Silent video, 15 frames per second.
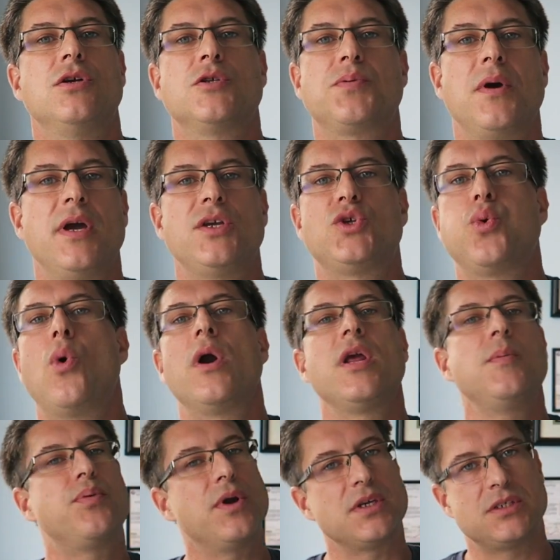There's probably
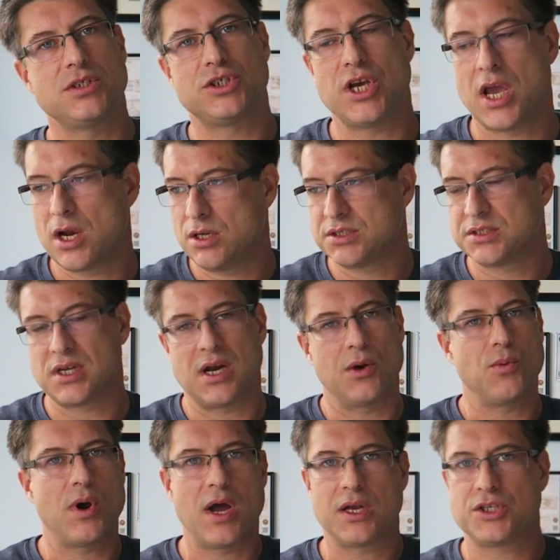twenty prison channels that I
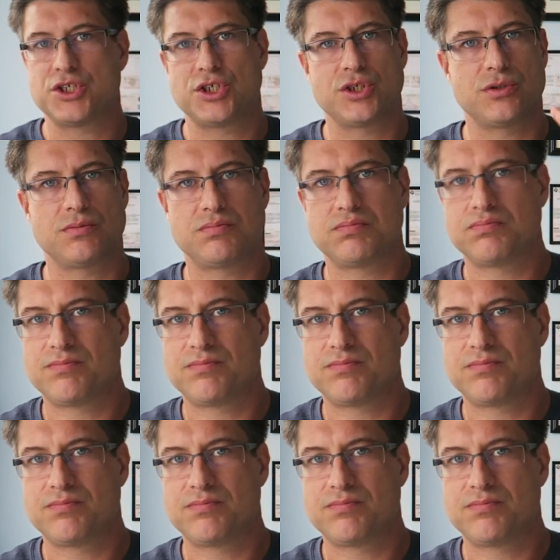watch